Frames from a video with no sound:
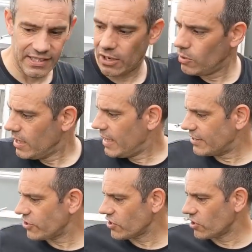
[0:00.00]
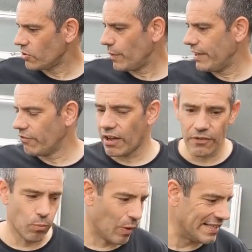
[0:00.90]
now. It's just a good way, rather
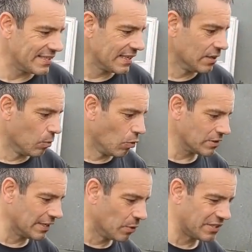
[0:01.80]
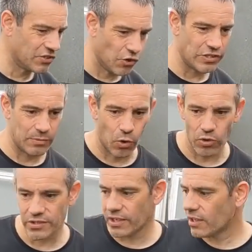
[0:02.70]
than wasting the water. I know it's dirty
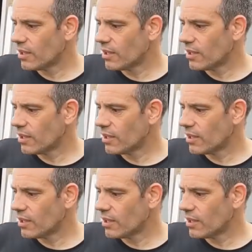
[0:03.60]
water,